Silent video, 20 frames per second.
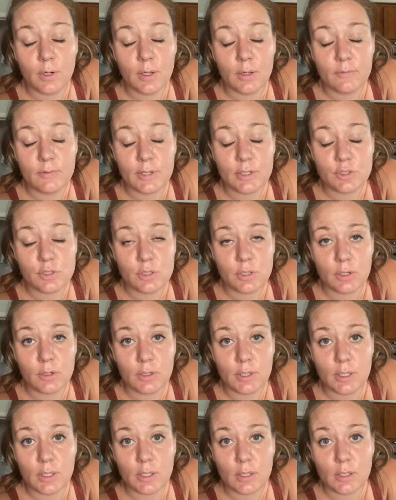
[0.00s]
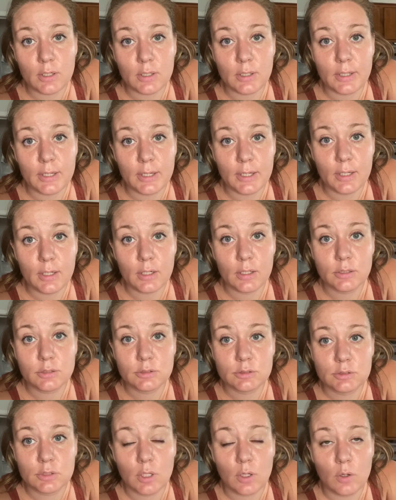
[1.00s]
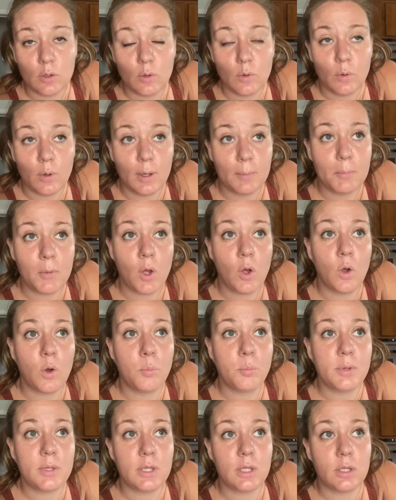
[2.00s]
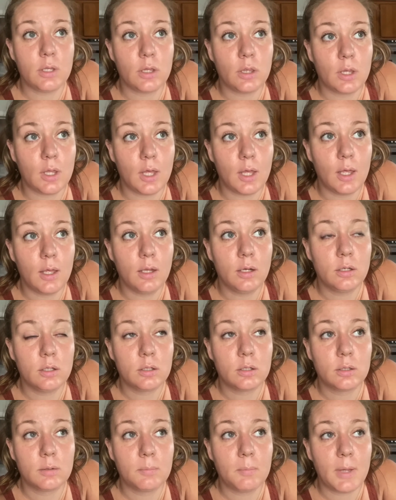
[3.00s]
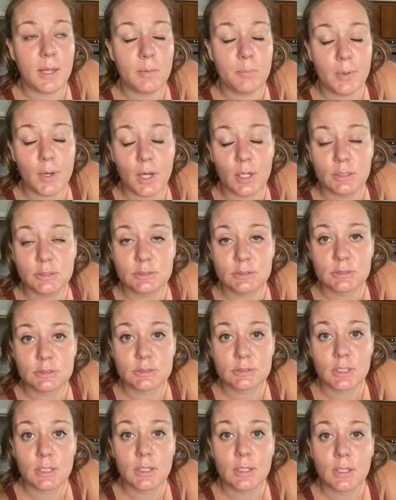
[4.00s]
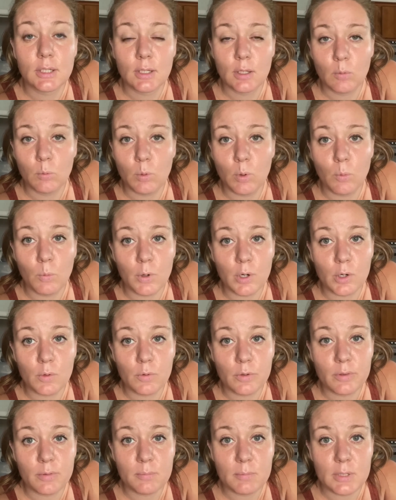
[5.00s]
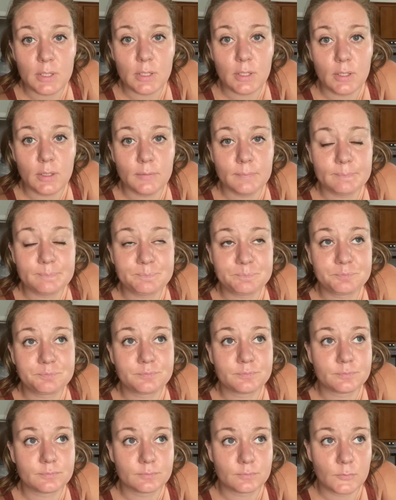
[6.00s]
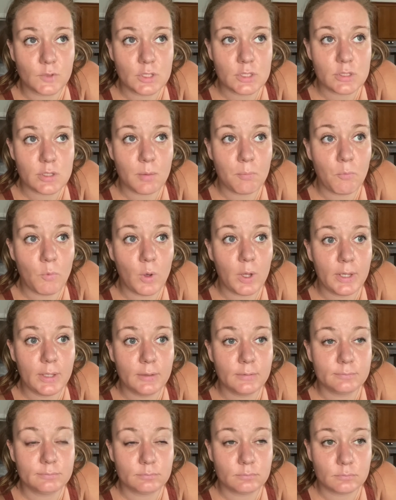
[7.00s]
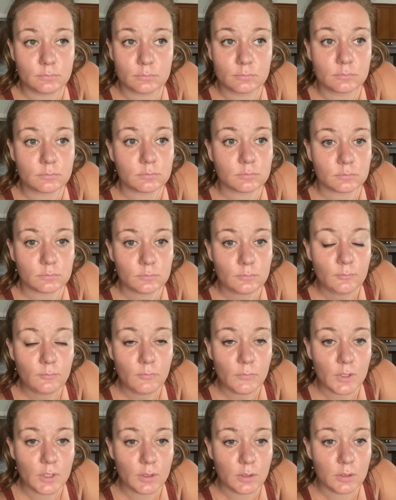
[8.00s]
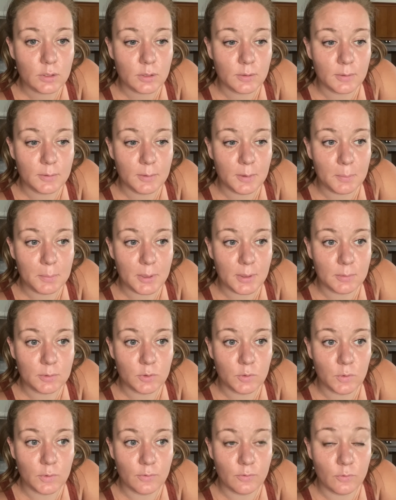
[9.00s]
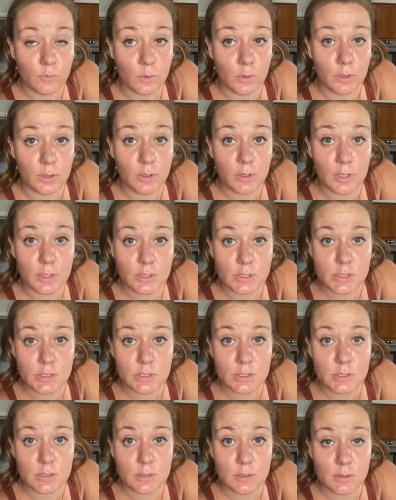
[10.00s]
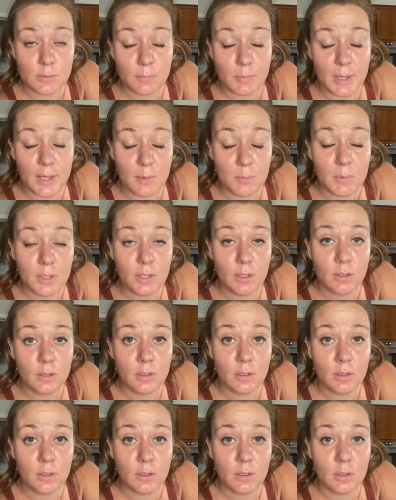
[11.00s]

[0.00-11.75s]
a veterinary clinic, so I'm hoping that my boss will work with me somewhat to be able to afford this payment.